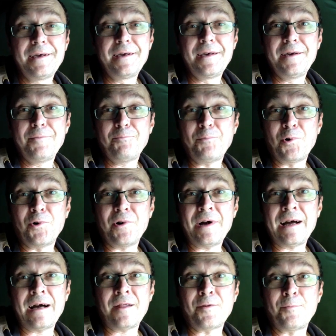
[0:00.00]
But out of the
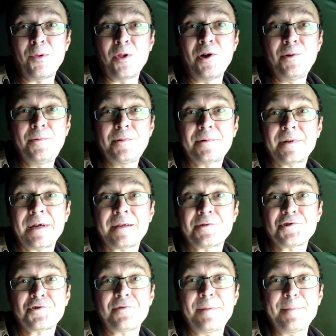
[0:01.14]
blue, I had a screaming
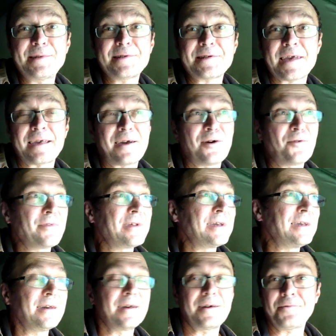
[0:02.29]
take on the
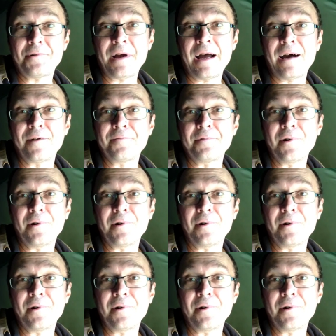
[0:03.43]
right hand rod